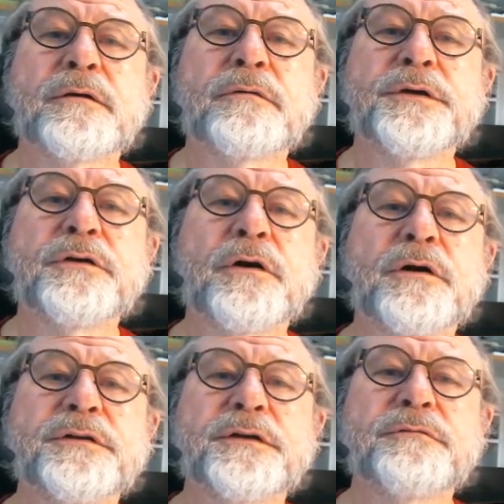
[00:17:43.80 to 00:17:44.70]

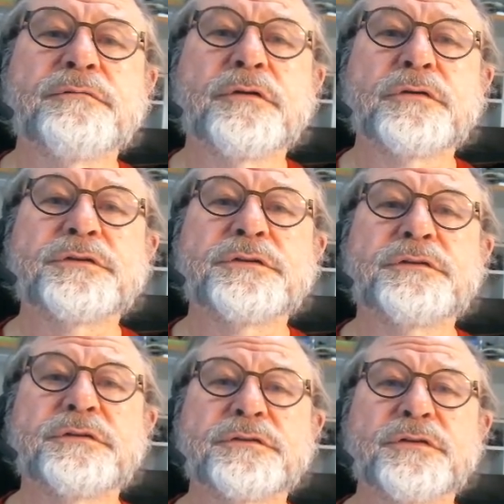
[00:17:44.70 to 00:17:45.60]
recall that
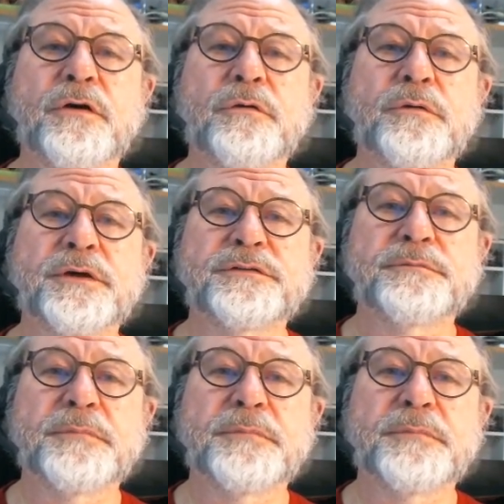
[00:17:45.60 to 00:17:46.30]
voltage is always